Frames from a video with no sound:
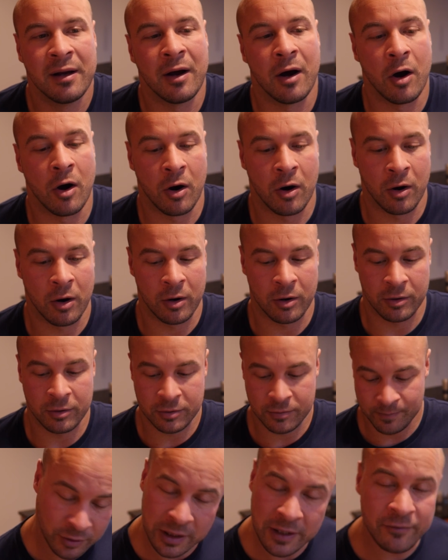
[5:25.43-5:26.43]
our
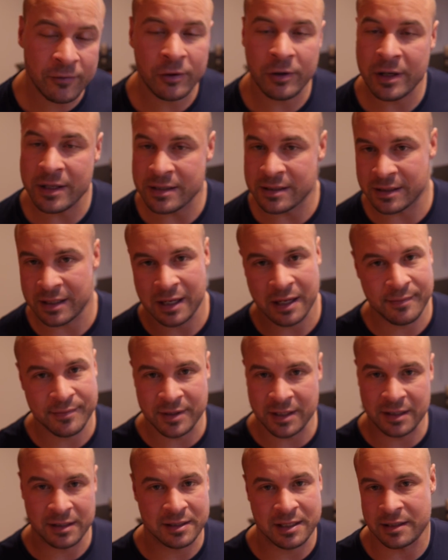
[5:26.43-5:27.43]
liver enzymes.
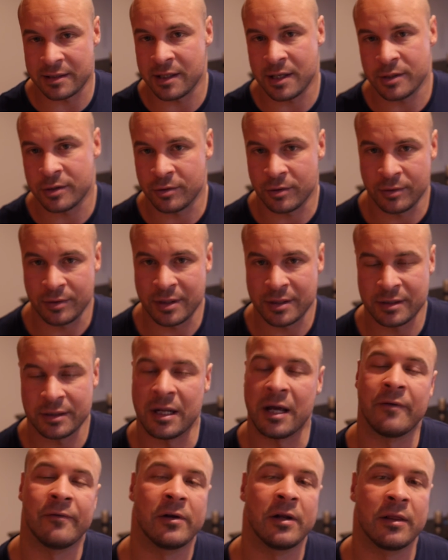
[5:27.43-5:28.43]
Testosterone doesn't
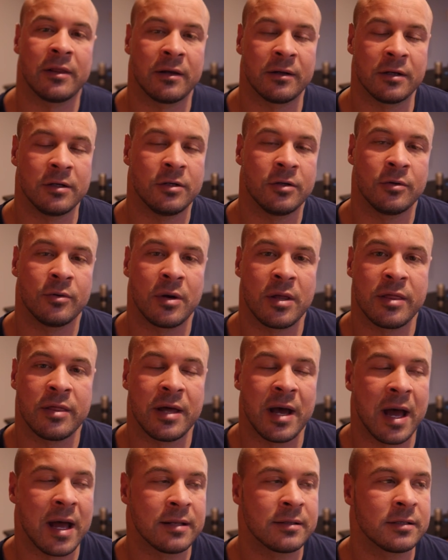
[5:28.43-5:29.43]
have anything to do with
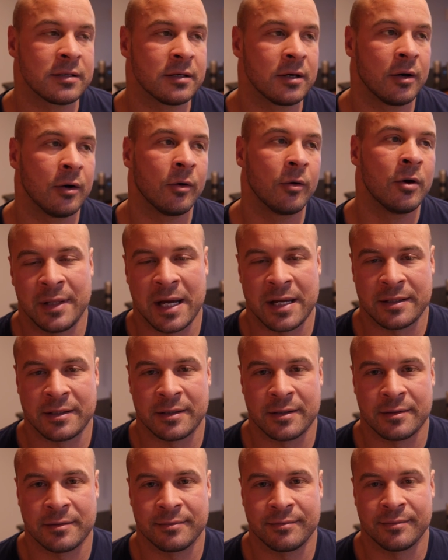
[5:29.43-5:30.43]
that. So
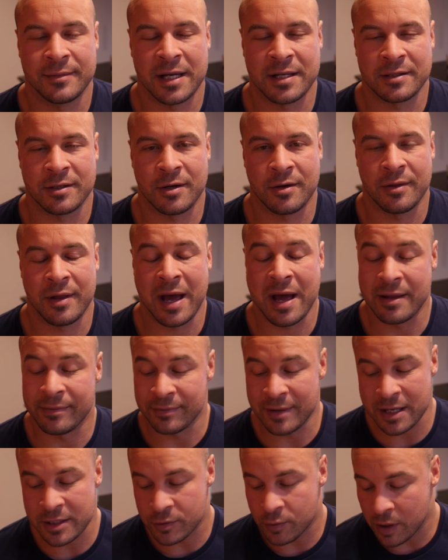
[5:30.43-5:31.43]
that's all that.
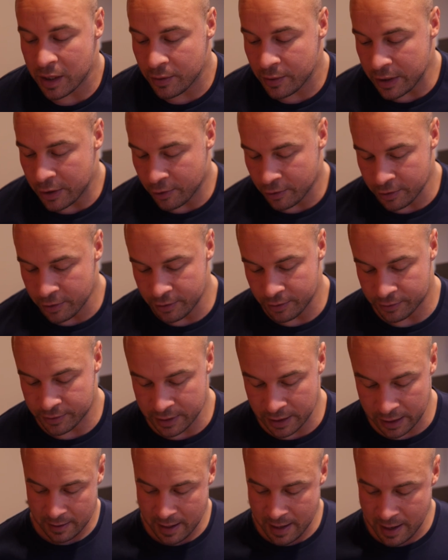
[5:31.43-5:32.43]
And that's why we cruise.
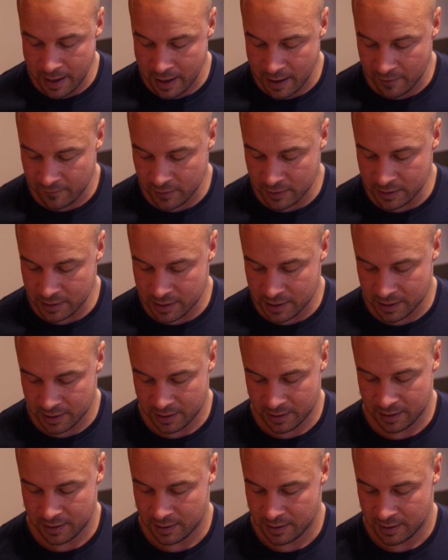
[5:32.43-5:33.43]
Like, I haven't
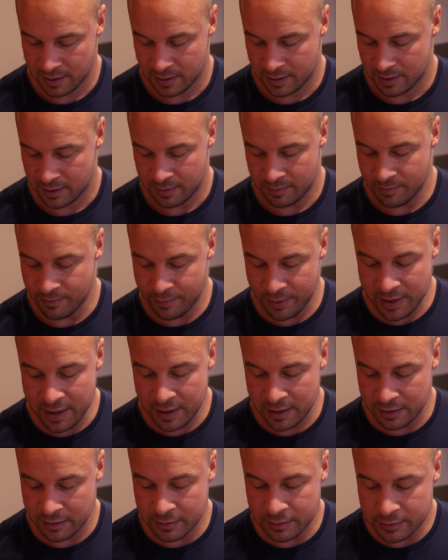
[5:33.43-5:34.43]

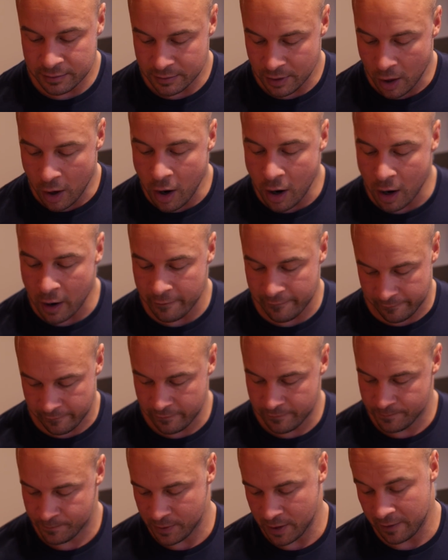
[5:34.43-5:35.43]
been off
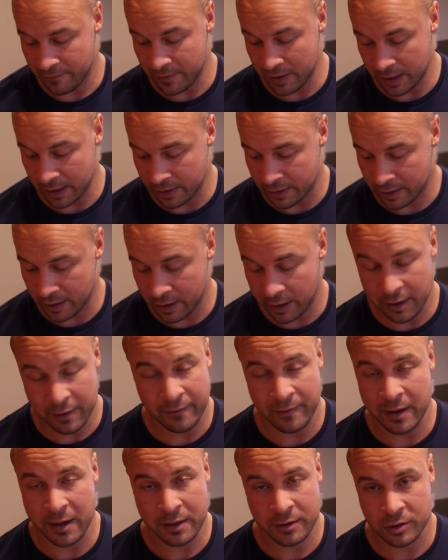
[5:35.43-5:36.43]
of anything in an
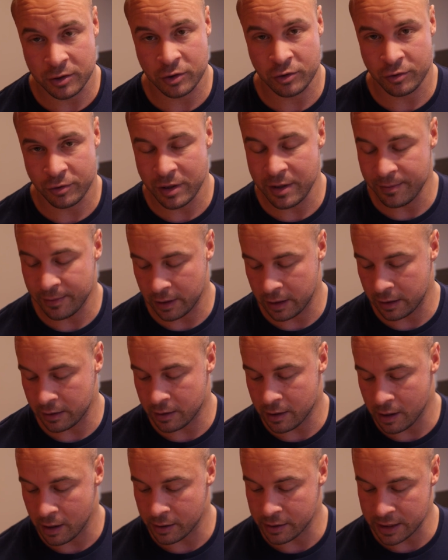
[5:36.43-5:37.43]
extremely
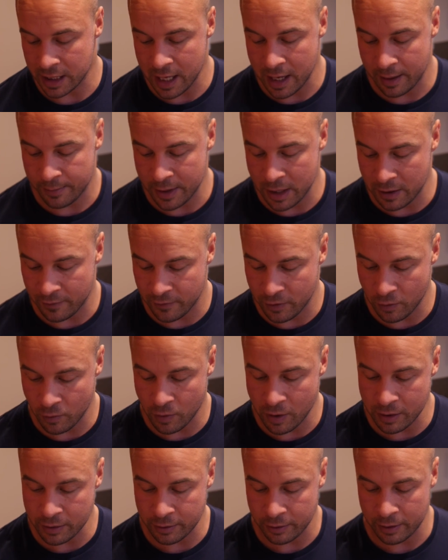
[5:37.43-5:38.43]
long time. Now, if you're
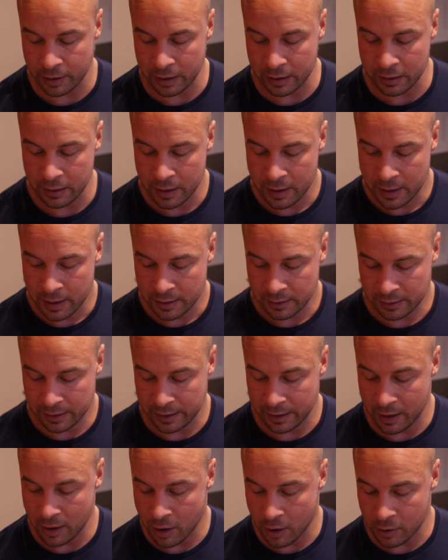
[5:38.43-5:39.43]
wondering,
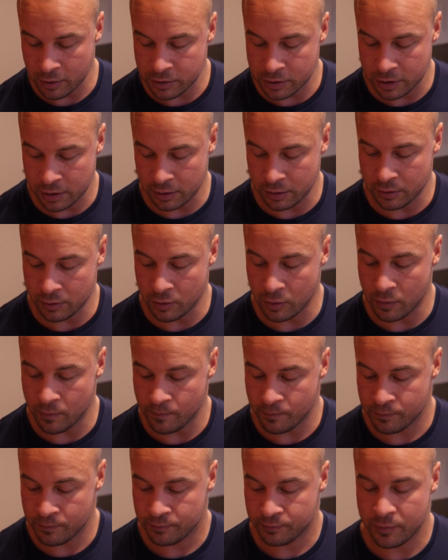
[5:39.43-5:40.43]
like, aren't you
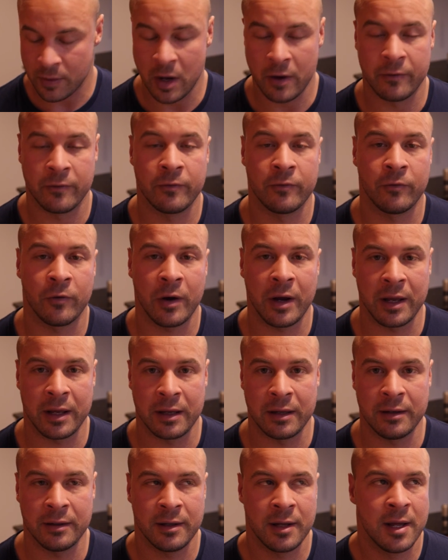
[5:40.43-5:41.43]

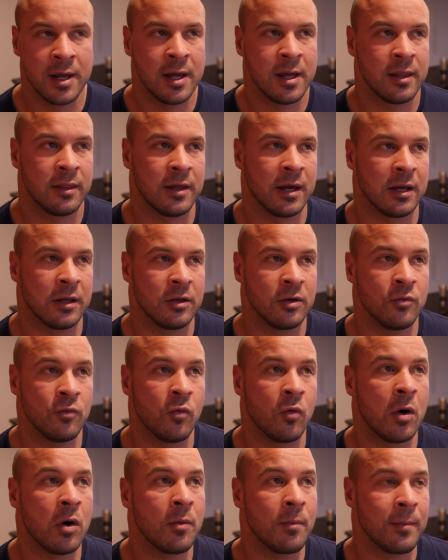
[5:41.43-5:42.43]
afraid that you
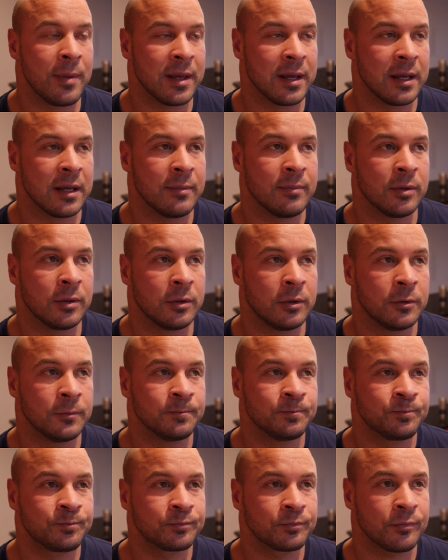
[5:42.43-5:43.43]
won't be able
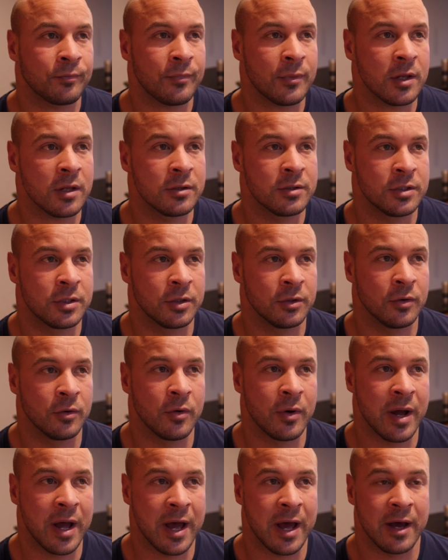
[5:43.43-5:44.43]
to
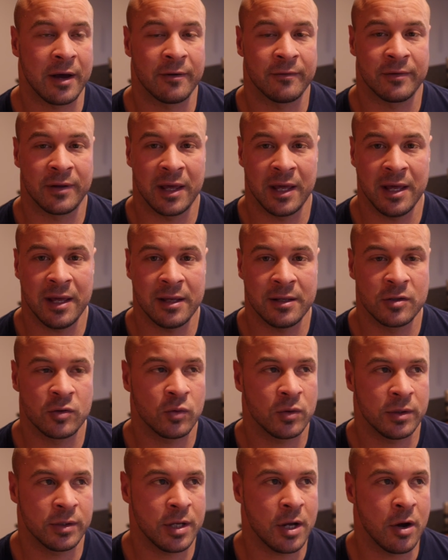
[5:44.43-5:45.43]
have kids?
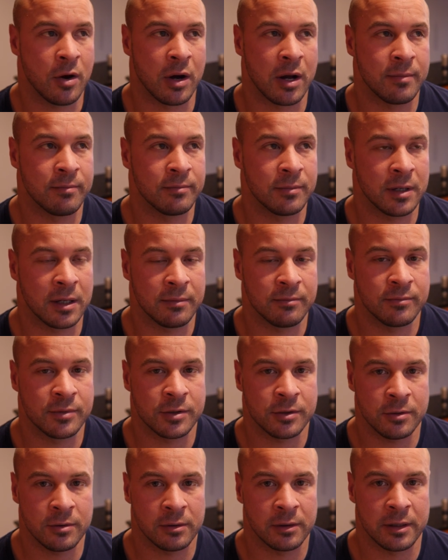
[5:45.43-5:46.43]
Well, no, I'm
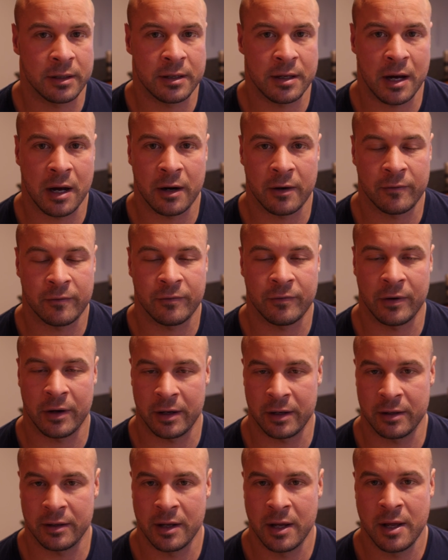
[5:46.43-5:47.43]
certainly not
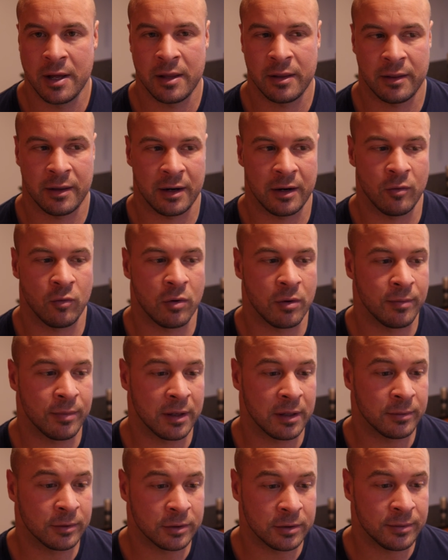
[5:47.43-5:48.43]
afraid that I won't be
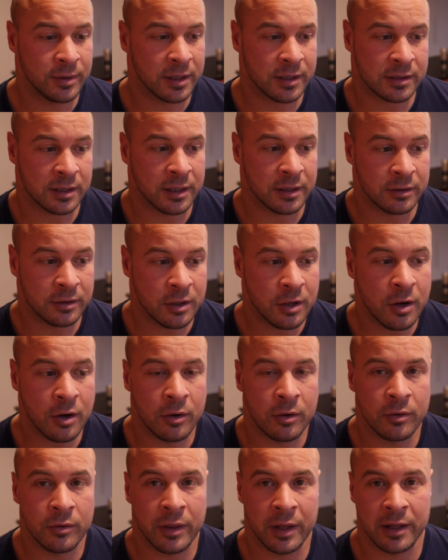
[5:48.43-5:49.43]
able to, because I
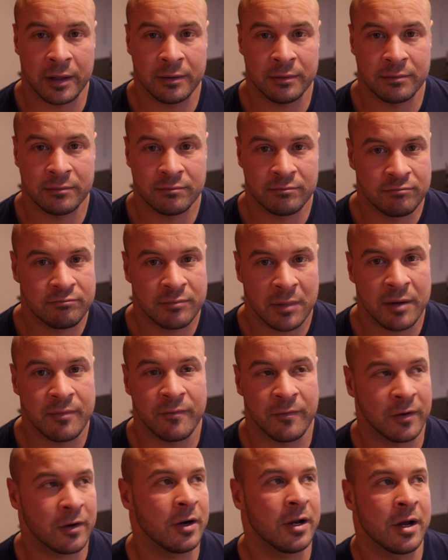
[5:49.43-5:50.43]
know that I'm
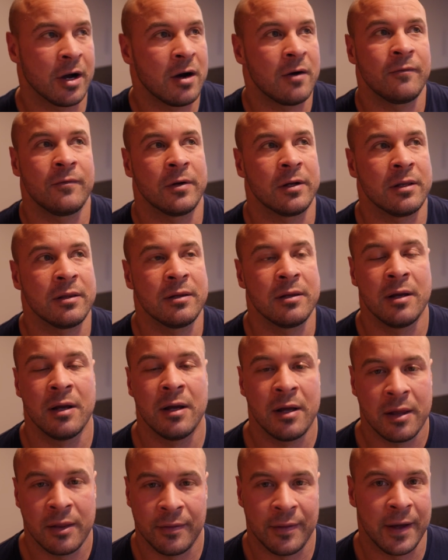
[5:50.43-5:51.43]
very confident
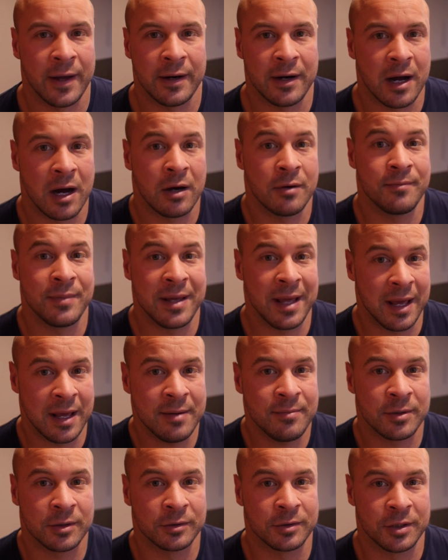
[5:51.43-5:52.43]
that I'll be
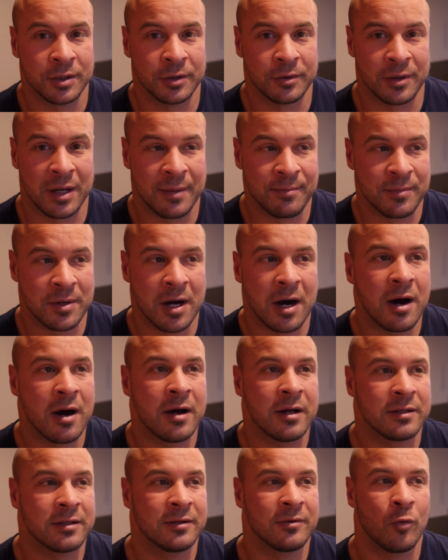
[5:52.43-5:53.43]
able to. I'm
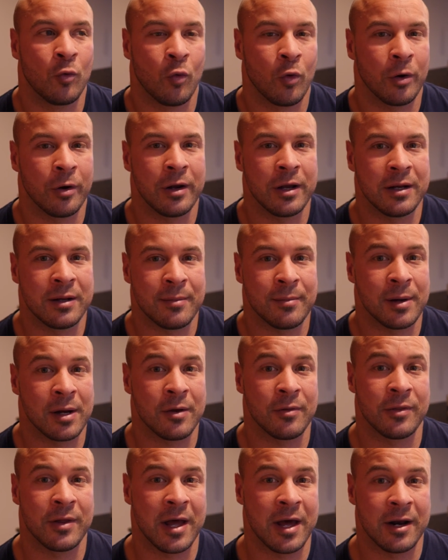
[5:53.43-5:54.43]
not worried
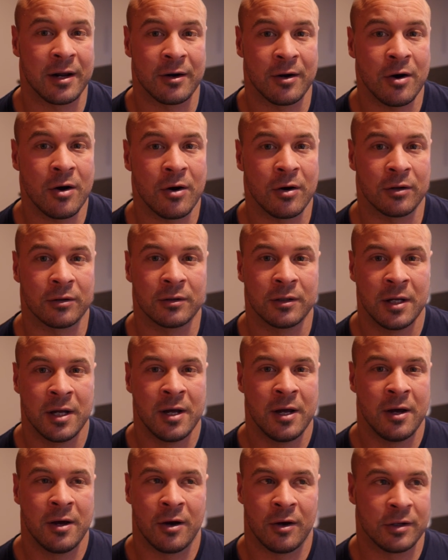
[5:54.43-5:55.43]
about that at all.
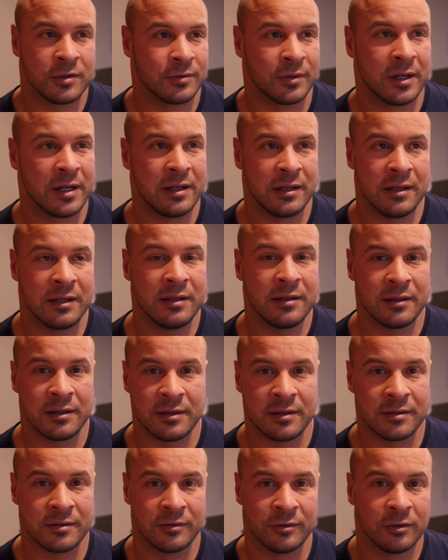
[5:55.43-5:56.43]
Also, what I need
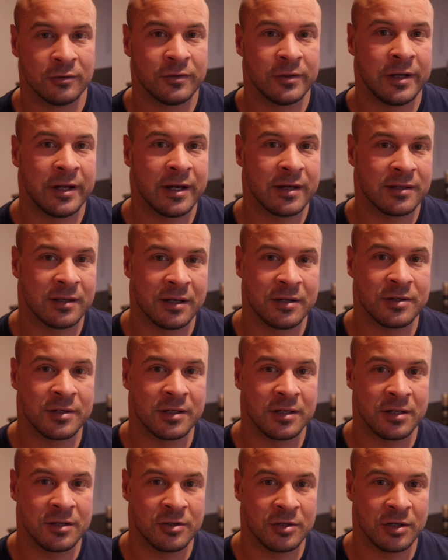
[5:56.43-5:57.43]
is Novodex
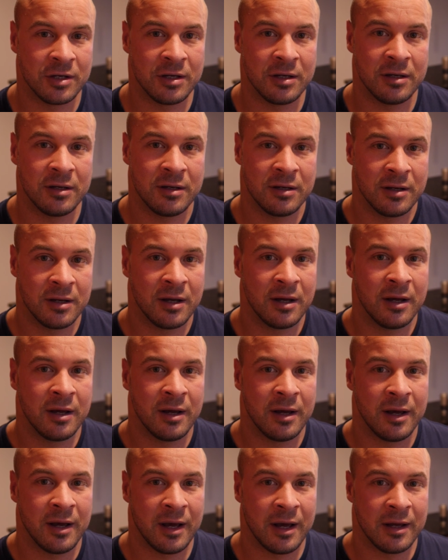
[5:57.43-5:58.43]
HCG
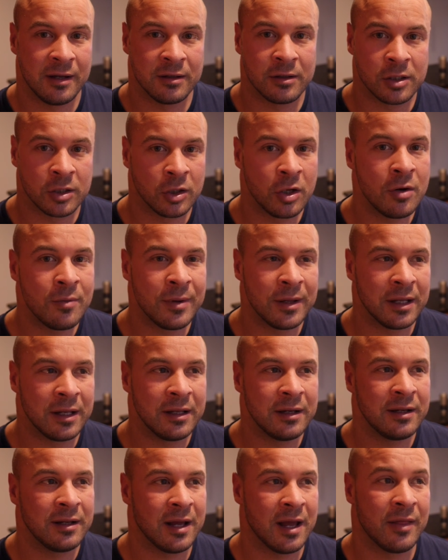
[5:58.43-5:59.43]
and
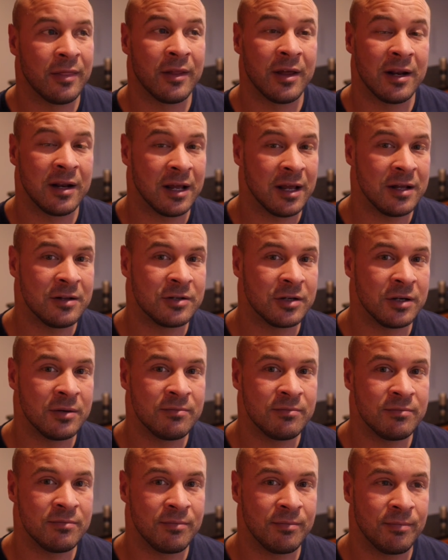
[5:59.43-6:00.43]
Clomid, and then
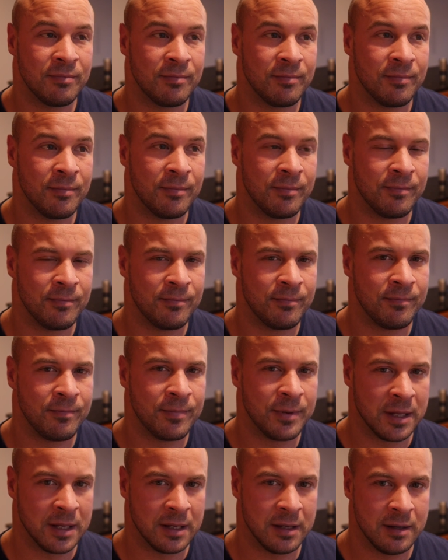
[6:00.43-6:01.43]
HMB.
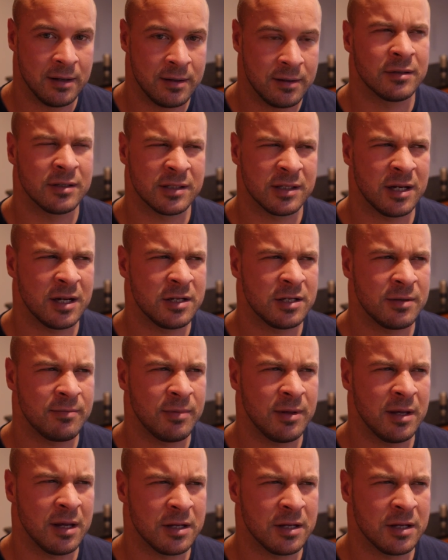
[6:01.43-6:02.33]
Is it HMB?